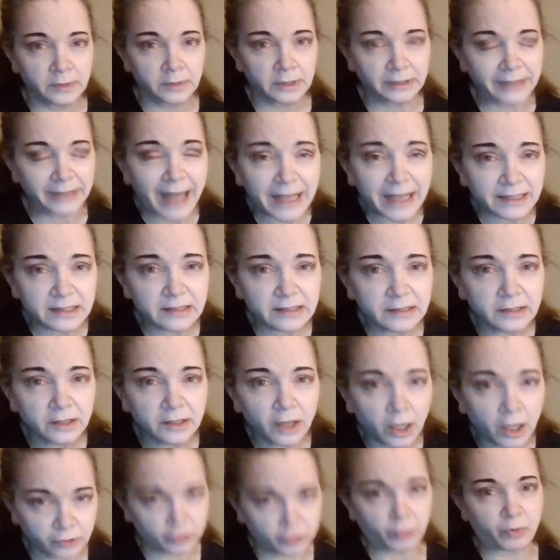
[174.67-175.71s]
less
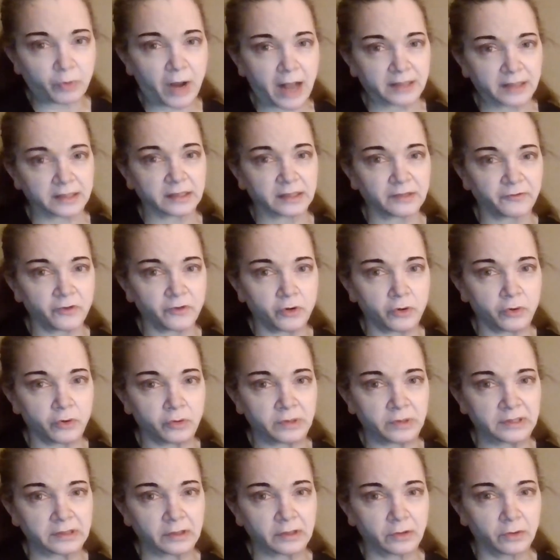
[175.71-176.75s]
ultra-processed
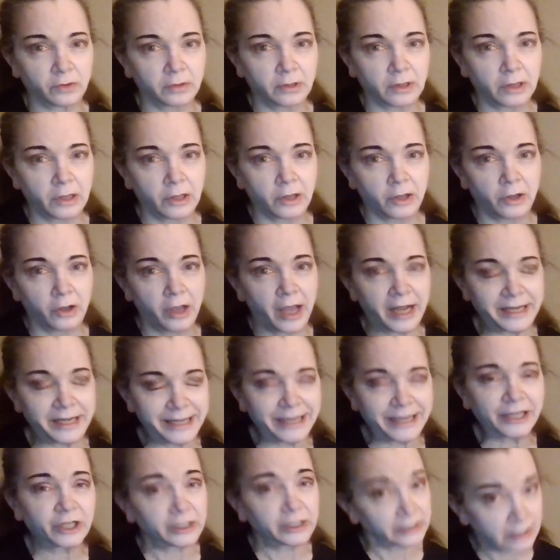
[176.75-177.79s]
foods, a
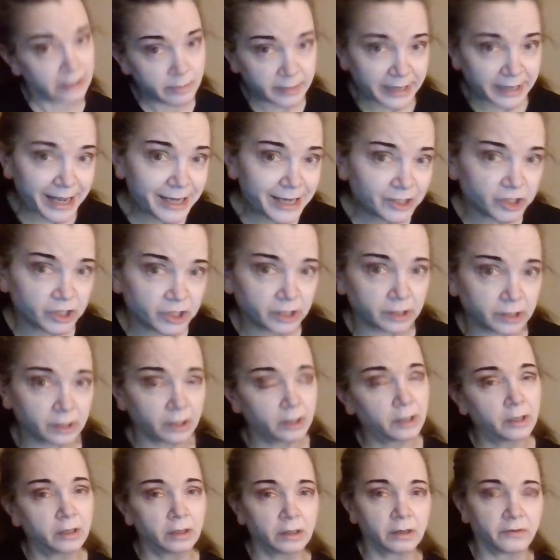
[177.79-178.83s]
near elimination
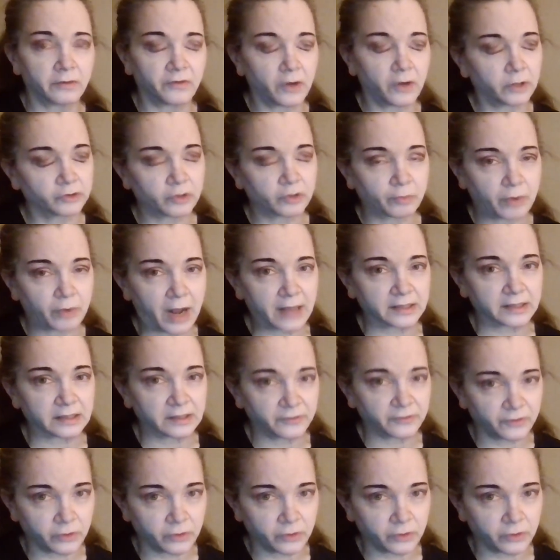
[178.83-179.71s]
of ultra-processed